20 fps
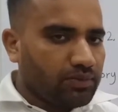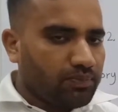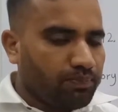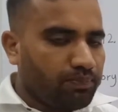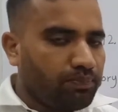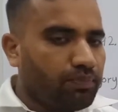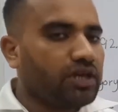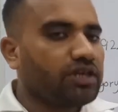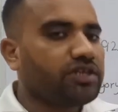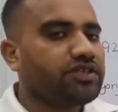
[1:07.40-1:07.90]

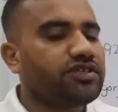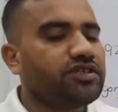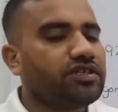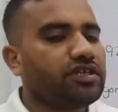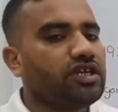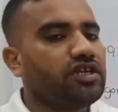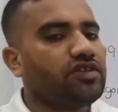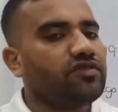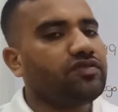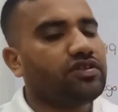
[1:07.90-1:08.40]
Merge
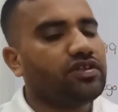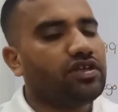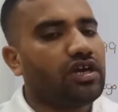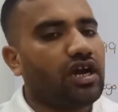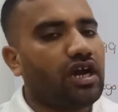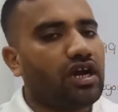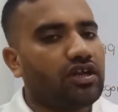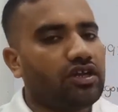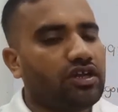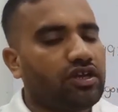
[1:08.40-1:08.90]
is
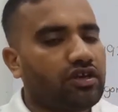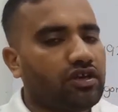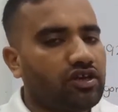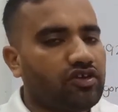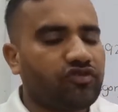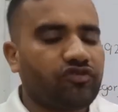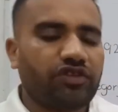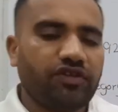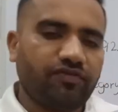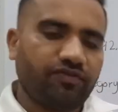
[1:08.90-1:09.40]
a
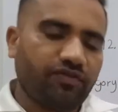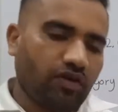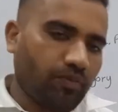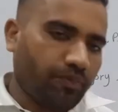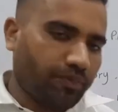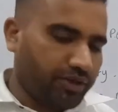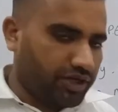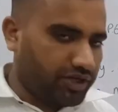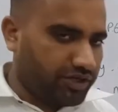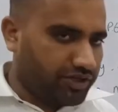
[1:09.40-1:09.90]
recursive
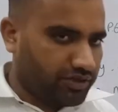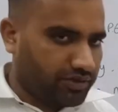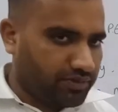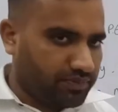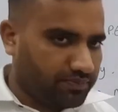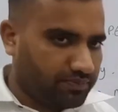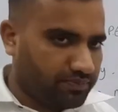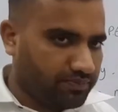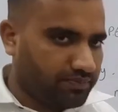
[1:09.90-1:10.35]
operation,